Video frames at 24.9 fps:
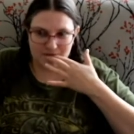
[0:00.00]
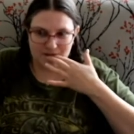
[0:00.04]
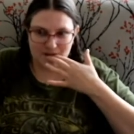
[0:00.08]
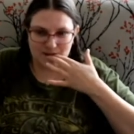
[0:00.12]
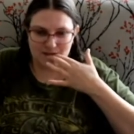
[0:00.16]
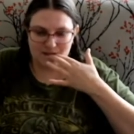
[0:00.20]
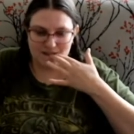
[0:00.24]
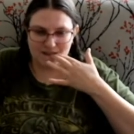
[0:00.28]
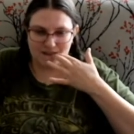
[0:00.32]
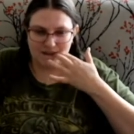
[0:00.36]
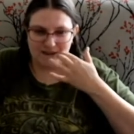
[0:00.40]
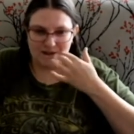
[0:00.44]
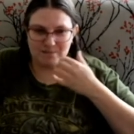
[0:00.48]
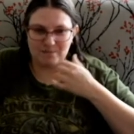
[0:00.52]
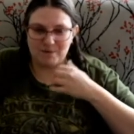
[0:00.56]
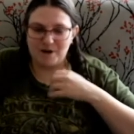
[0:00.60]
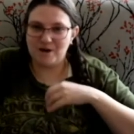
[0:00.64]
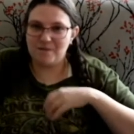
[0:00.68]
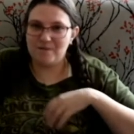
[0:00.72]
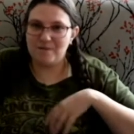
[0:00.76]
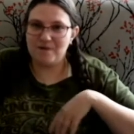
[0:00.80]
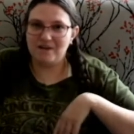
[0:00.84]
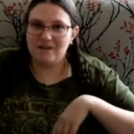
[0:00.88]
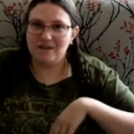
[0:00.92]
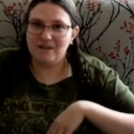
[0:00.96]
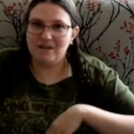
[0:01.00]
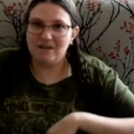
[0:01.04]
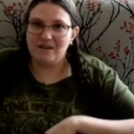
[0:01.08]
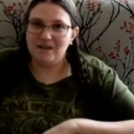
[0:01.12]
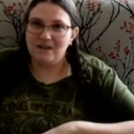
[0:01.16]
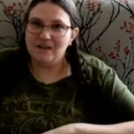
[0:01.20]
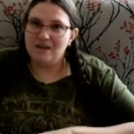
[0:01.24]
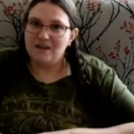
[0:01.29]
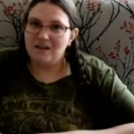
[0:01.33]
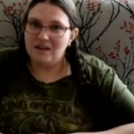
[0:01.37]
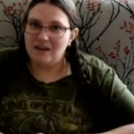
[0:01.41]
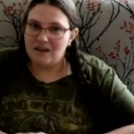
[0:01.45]
rinse aid compartment.
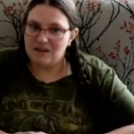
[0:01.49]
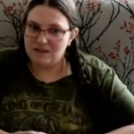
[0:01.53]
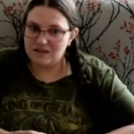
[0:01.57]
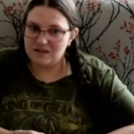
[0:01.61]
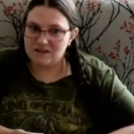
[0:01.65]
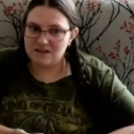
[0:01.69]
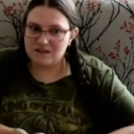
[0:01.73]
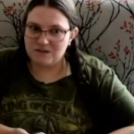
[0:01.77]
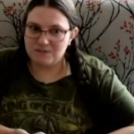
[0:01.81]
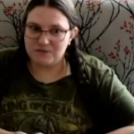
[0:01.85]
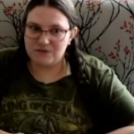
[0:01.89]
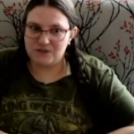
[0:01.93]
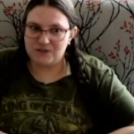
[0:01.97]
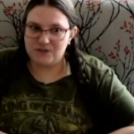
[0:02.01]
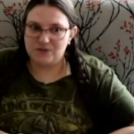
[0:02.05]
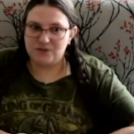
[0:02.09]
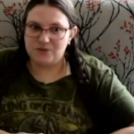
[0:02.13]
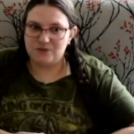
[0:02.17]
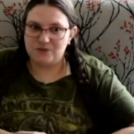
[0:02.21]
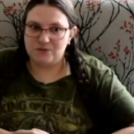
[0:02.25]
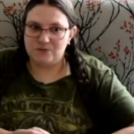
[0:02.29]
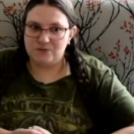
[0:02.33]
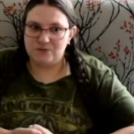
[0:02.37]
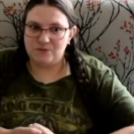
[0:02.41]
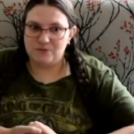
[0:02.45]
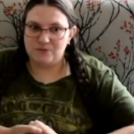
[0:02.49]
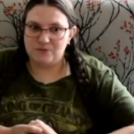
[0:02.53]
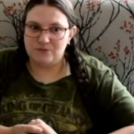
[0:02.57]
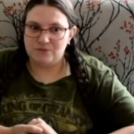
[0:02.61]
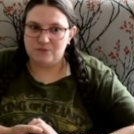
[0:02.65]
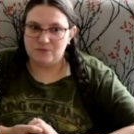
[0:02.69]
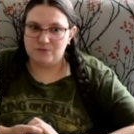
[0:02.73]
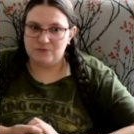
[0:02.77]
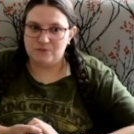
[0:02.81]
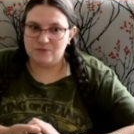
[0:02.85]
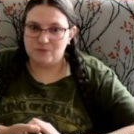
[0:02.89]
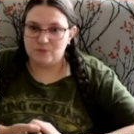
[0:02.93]
And that seems to
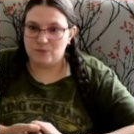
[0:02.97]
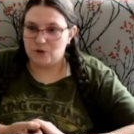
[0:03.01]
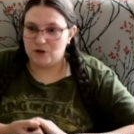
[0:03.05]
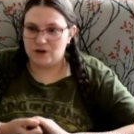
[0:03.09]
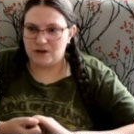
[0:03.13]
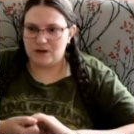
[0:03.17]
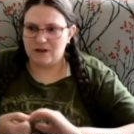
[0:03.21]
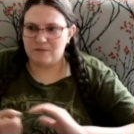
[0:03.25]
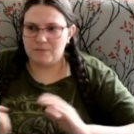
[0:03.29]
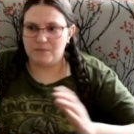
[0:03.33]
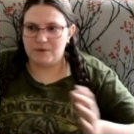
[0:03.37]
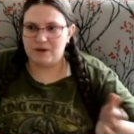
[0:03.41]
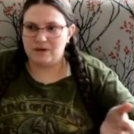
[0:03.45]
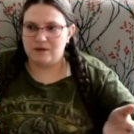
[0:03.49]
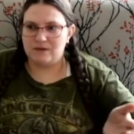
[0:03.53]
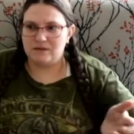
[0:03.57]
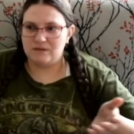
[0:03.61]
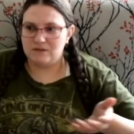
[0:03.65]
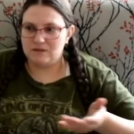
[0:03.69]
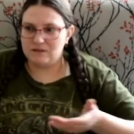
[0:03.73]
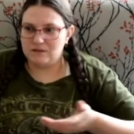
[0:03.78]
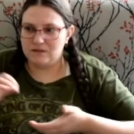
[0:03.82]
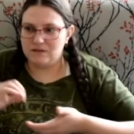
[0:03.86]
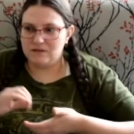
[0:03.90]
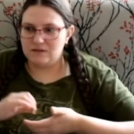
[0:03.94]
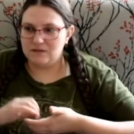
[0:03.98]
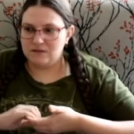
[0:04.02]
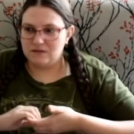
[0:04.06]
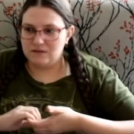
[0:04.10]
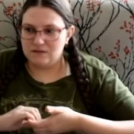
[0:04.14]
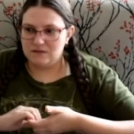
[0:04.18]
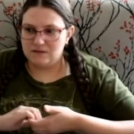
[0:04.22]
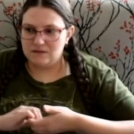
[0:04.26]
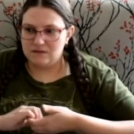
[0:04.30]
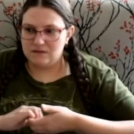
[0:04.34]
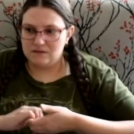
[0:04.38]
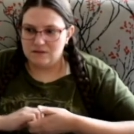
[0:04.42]
work. And my
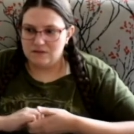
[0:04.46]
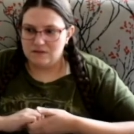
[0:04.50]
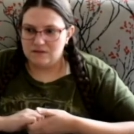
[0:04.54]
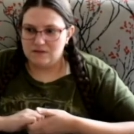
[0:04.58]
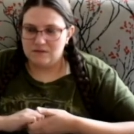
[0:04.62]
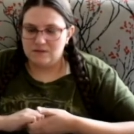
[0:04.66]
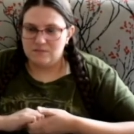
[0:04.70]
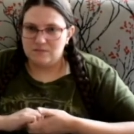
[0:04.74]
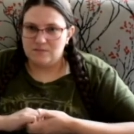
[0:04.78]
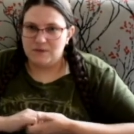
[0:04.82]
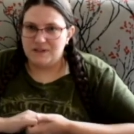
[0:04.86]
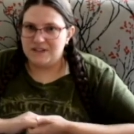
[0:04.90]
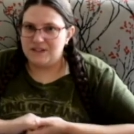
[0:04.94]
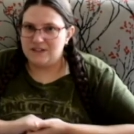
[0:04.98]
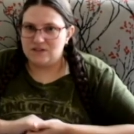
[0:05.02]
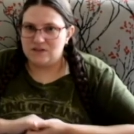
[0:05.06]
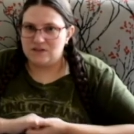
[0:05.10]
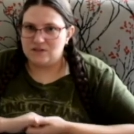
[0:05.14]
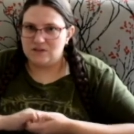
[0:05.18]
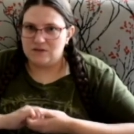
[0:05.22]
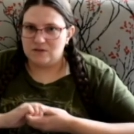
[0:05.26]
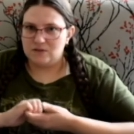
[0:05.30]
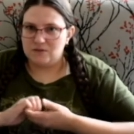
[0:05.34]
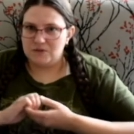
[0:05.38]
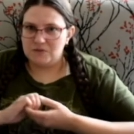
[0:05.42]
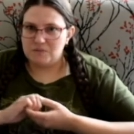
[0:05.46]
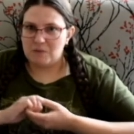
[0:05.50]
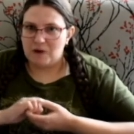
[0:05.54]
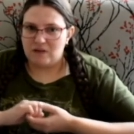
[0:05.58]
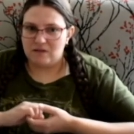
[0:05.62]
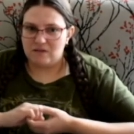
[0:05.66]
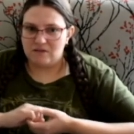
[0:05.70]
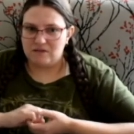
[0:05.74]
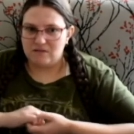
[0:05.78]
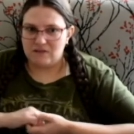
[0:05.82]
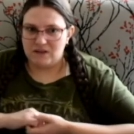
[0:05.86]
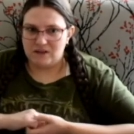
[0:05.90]
my dishes don't smell
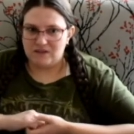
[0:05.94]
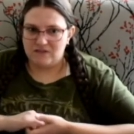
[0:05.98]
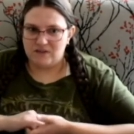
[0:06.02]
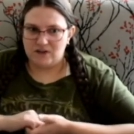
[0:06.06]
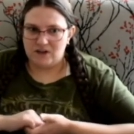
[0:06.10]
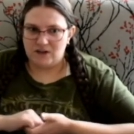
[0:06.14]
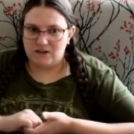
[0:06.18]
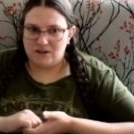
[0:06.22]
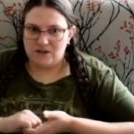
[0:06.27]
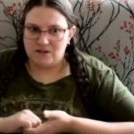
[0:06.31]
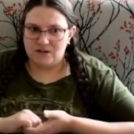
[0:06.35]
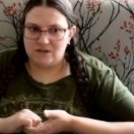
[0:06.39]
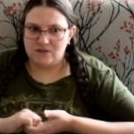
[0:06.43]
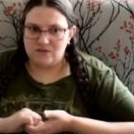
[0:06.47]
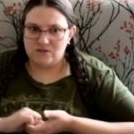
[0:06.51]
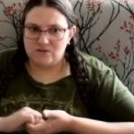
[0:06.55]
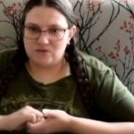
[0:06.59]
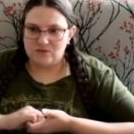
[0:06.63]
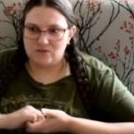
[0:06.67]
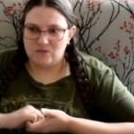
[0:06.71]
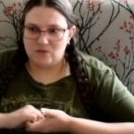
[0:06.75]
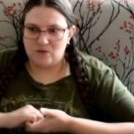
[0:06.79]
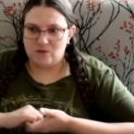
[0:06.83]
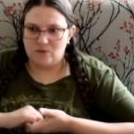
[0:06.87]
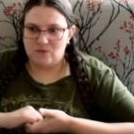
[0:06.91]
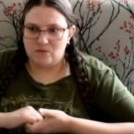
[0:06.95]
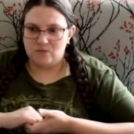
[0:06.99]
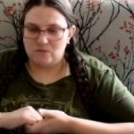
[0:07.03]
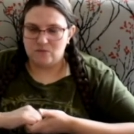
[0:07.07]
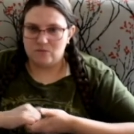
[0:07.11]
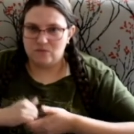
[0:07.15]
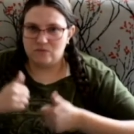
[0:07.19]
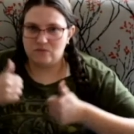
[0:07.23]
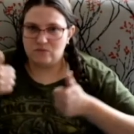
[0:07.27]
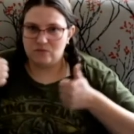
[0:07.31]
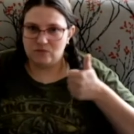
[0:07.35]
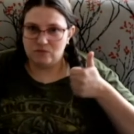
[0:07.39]
like vinegar, so
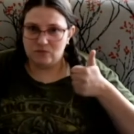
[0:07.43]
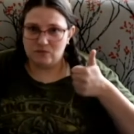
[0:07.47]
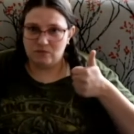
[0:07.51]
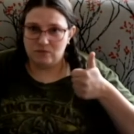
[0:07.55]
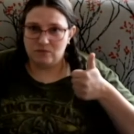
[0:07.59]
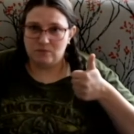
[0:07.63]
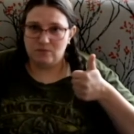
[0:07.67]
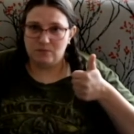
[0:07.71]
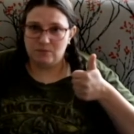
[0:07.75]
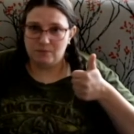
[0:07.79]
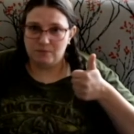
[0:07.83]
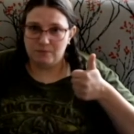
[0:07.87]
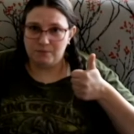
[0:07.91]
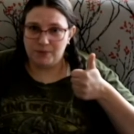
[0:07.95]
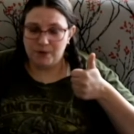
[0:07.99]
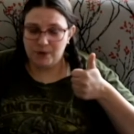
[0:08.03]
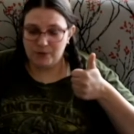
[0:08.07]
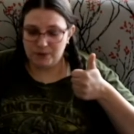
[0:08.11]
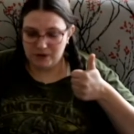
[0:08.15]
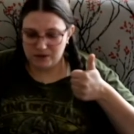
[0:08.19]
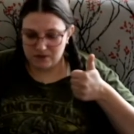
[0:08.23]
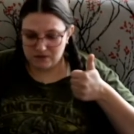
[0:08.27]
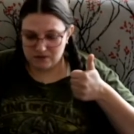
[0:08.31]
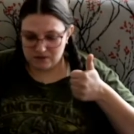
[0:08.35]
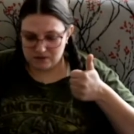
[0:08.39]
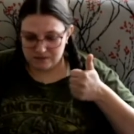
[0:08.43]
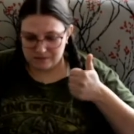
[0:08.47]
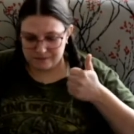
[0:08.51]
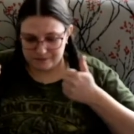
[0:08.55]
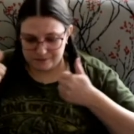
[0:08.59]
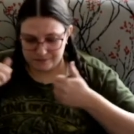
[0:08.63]
bonus.